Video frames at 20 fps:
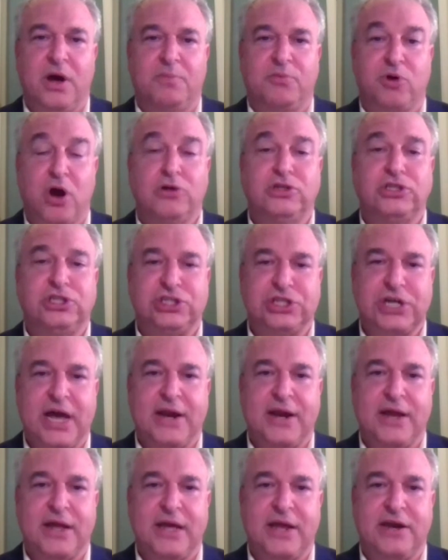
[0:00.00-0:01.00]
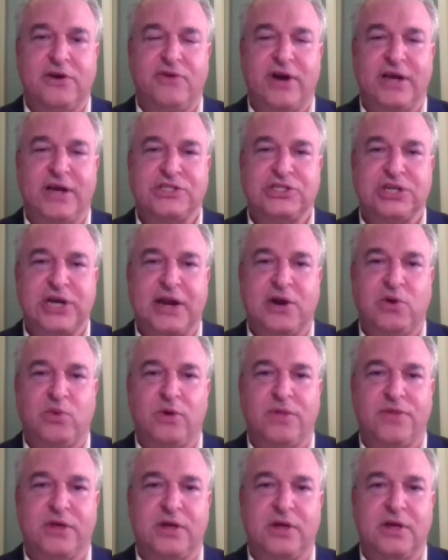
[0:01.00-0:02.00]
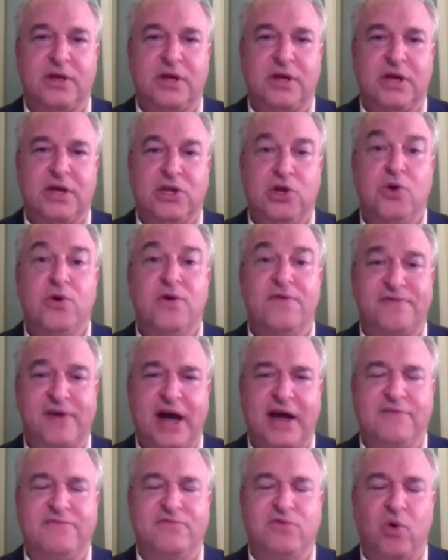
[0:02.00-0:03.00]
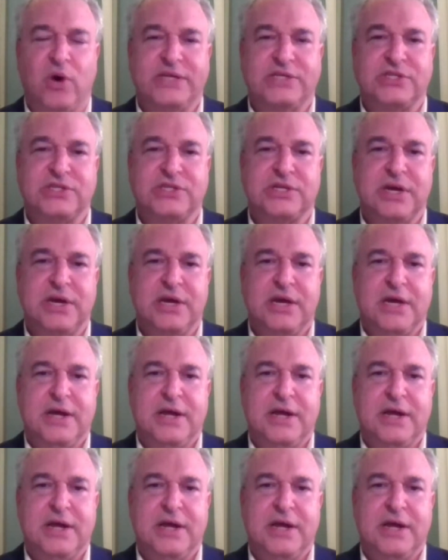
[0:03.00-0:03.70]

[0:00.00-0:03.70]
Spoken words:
approach China and address China with a unified voice.